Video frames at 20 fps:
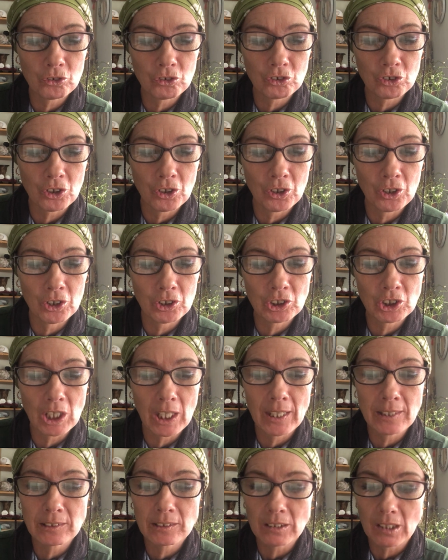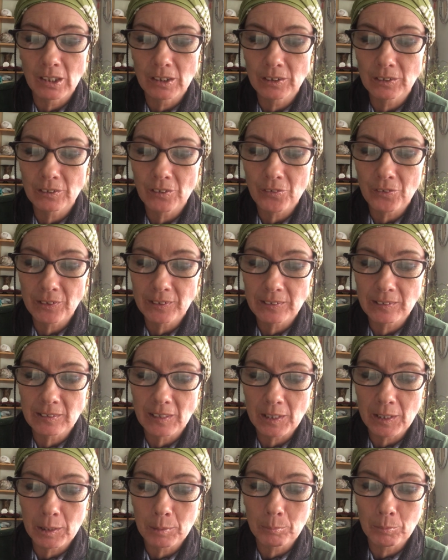church and under the
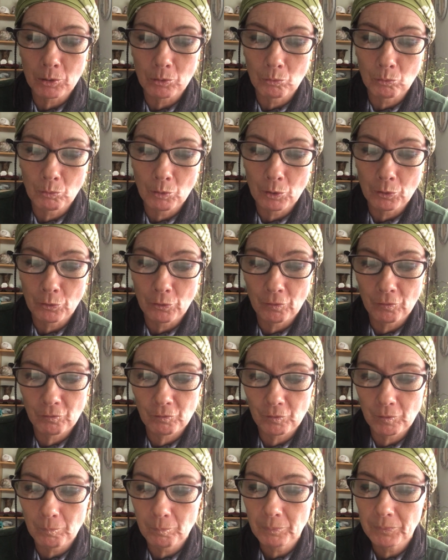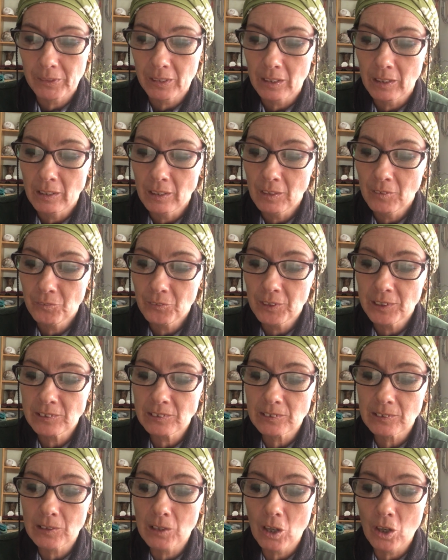same roof.
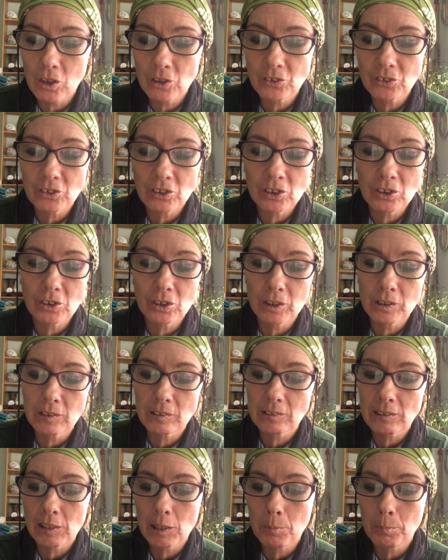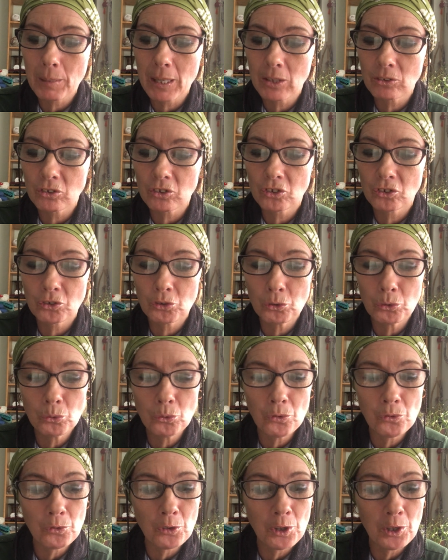This lasted until about
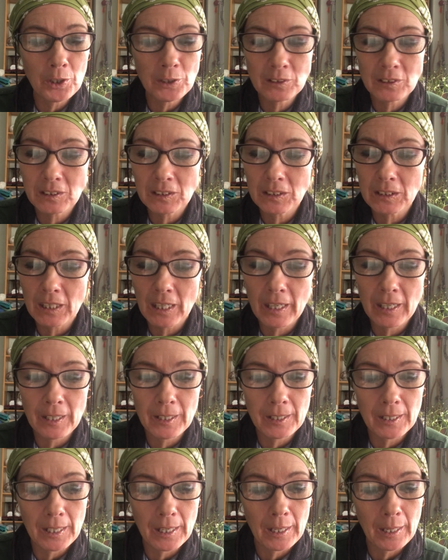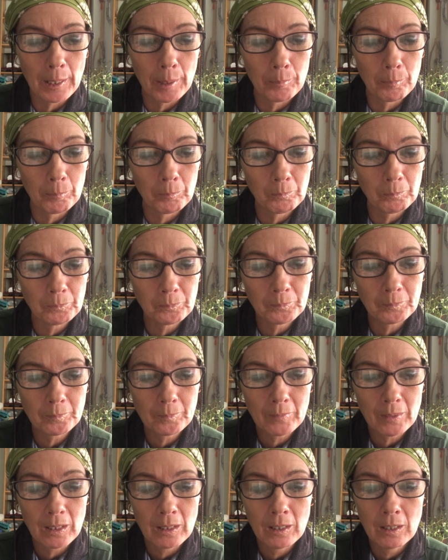2:30 a.m.
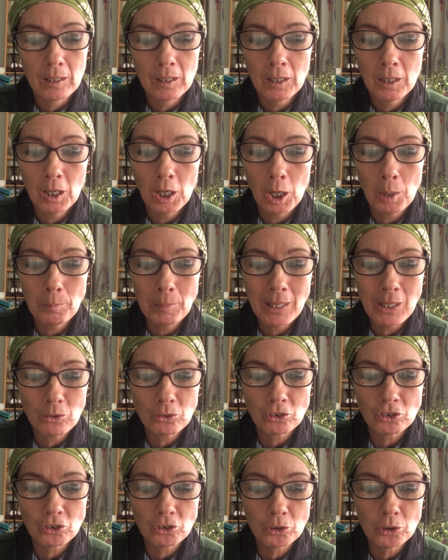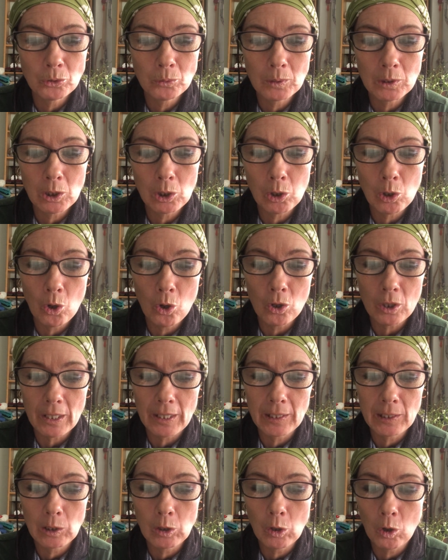About two o'clock,
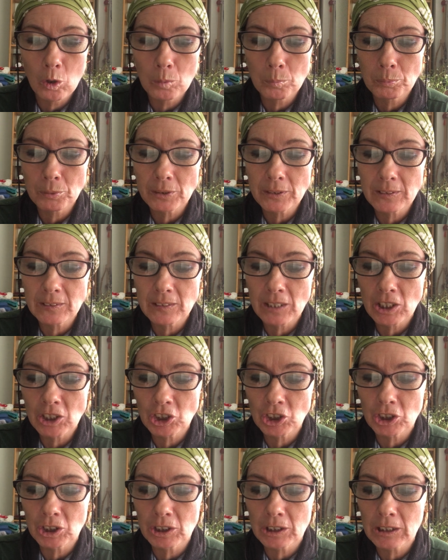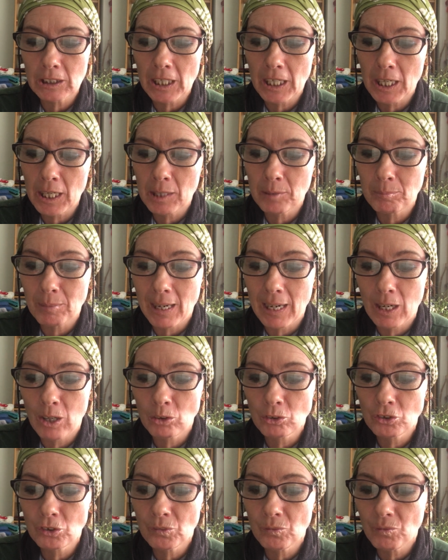a long procession came
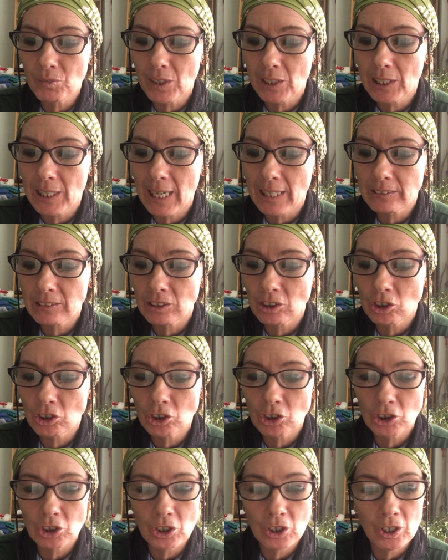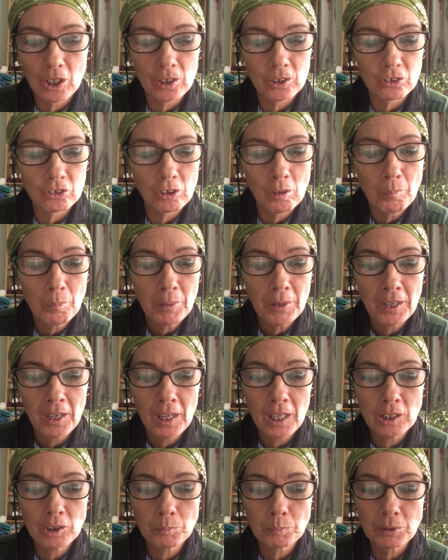out of the Latin church
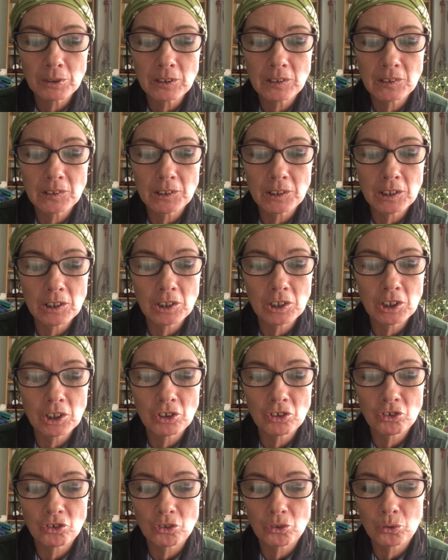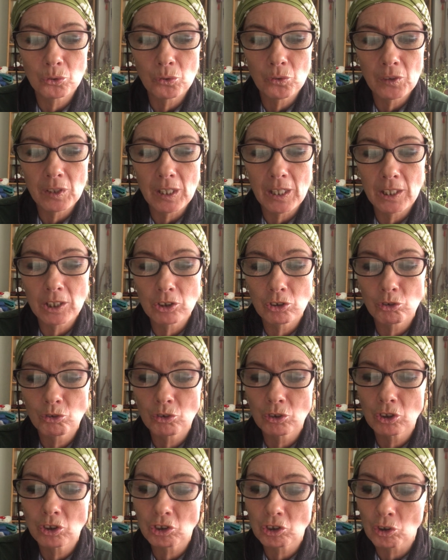and proceeded to the
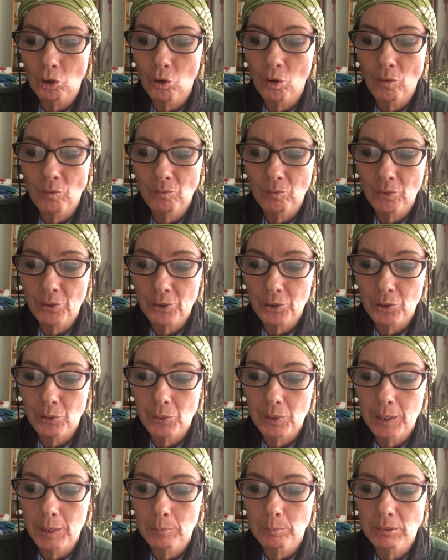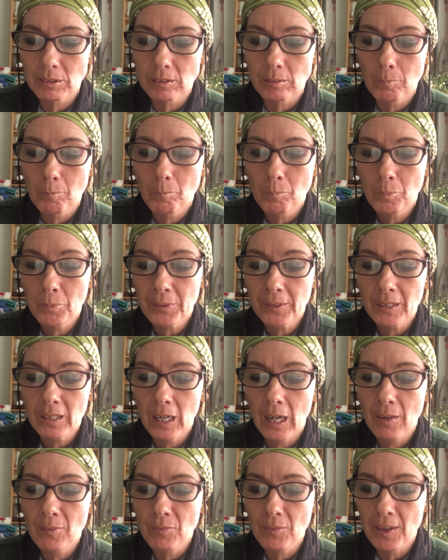entrance of the crypt
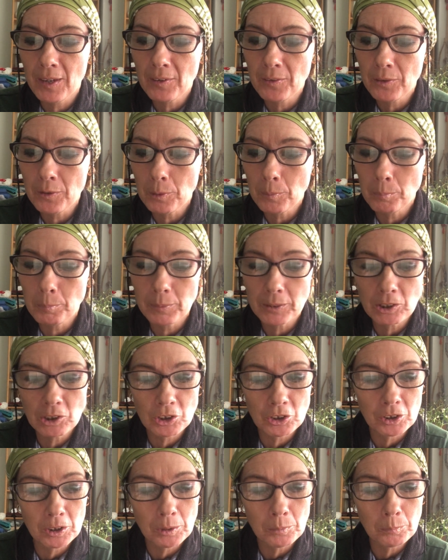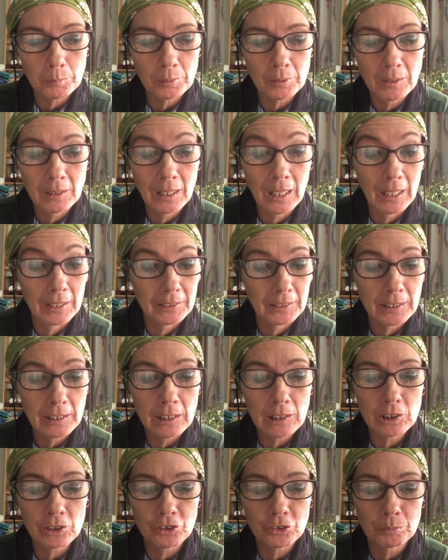and then the bishop, an
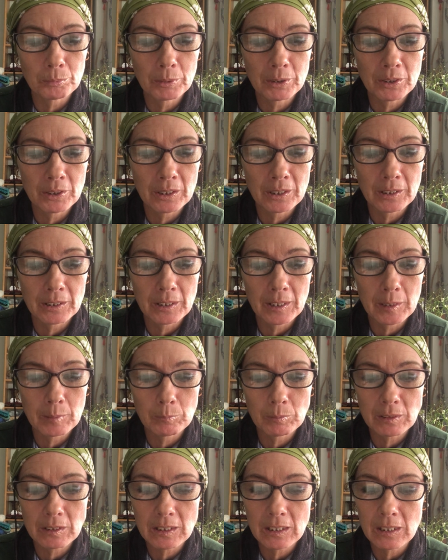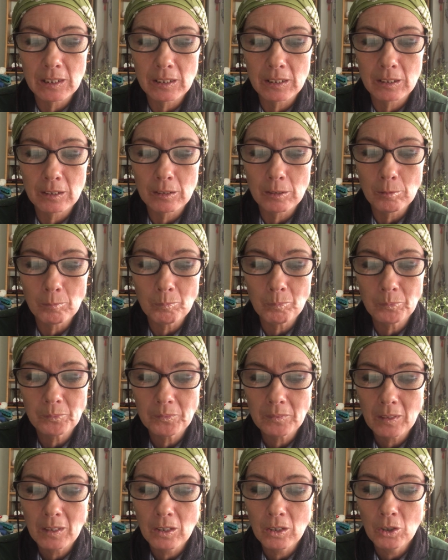Englishman named Keane,
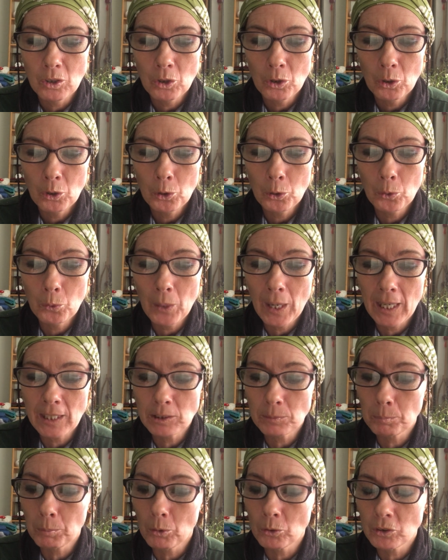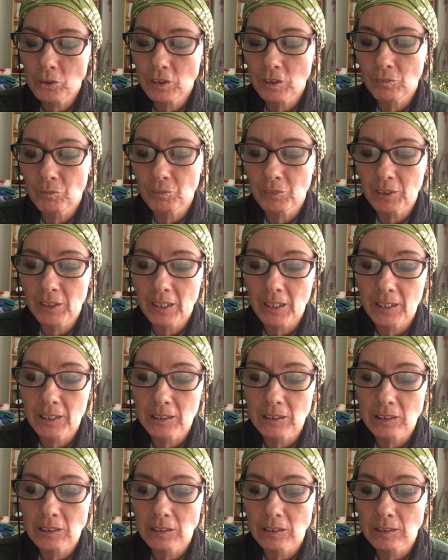who had
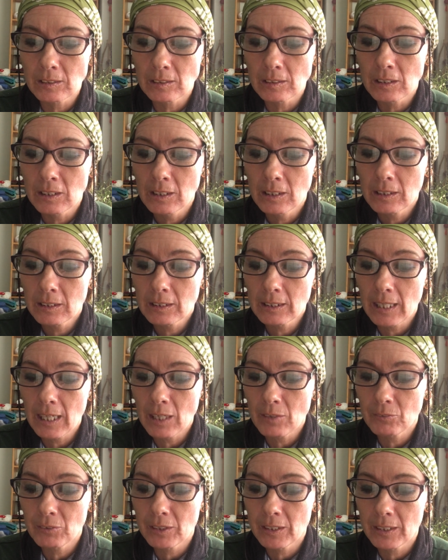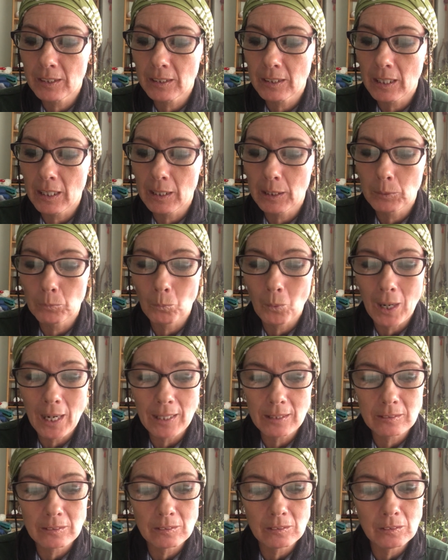pontificated carrying a
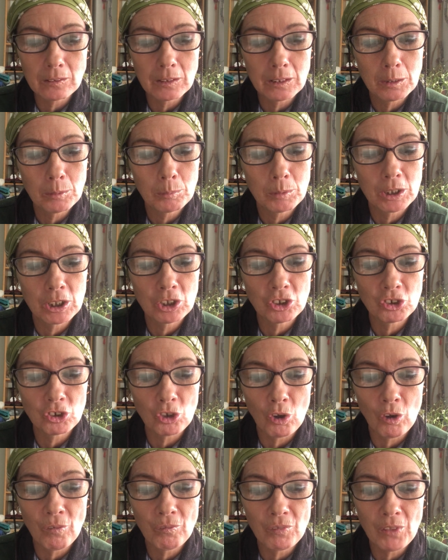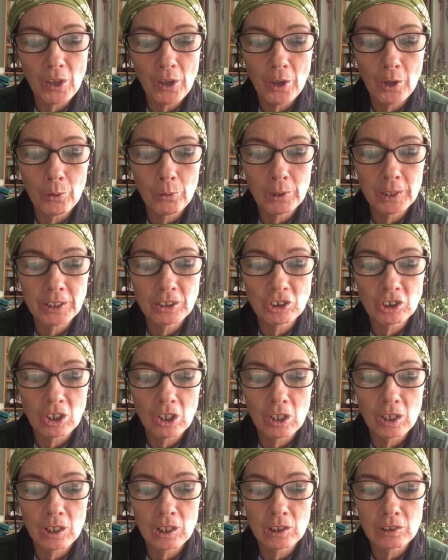waxen image of the Holy
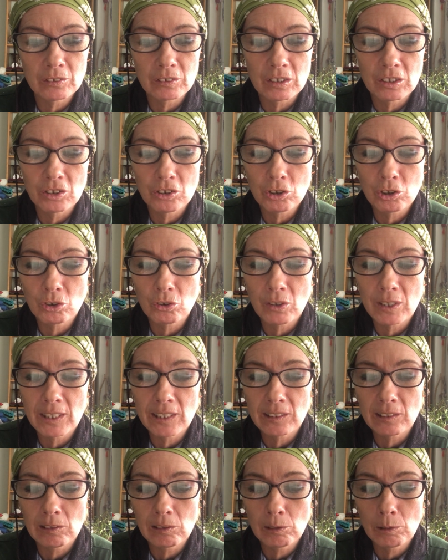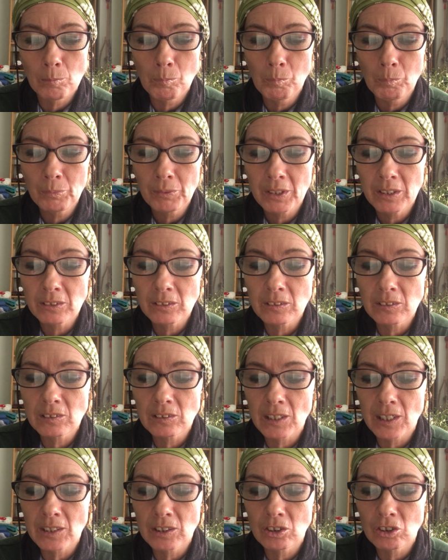Child in a cradle,
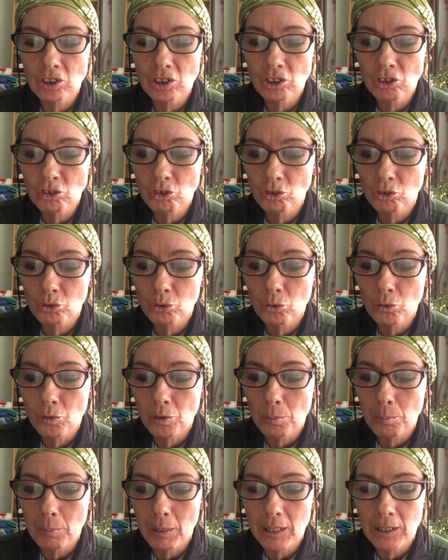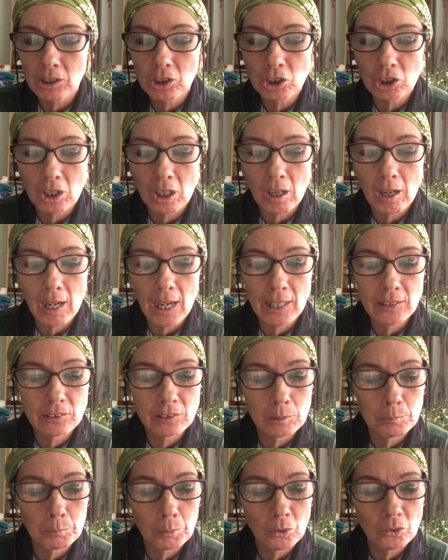descended to the manger and
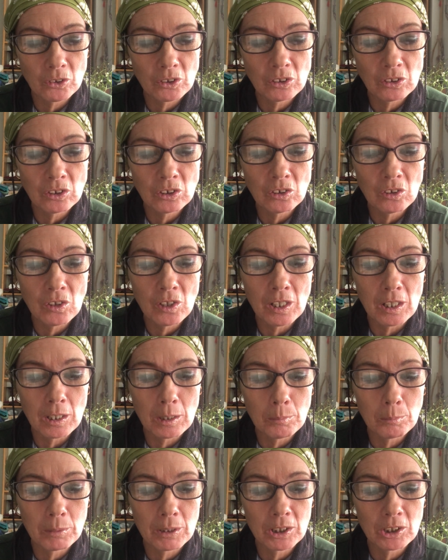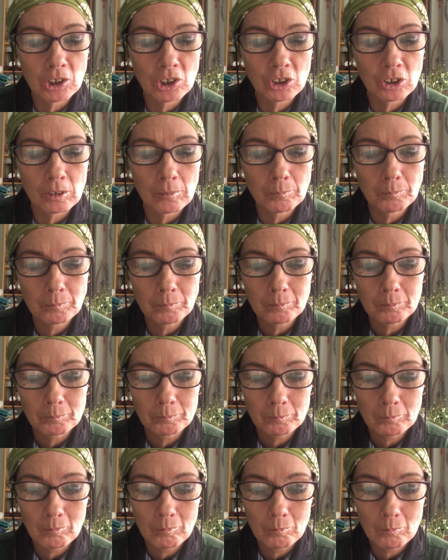deposited the image
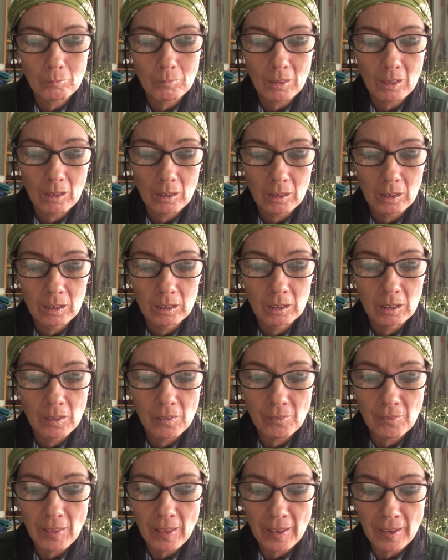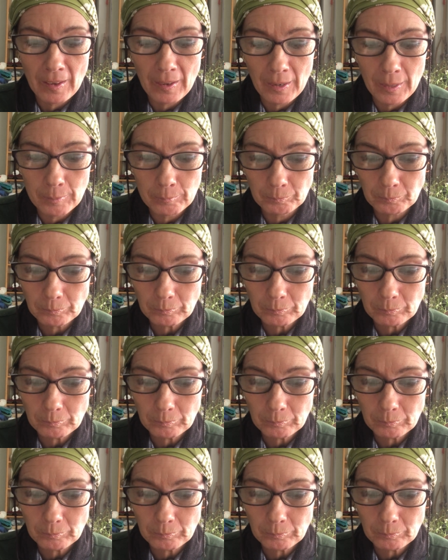there.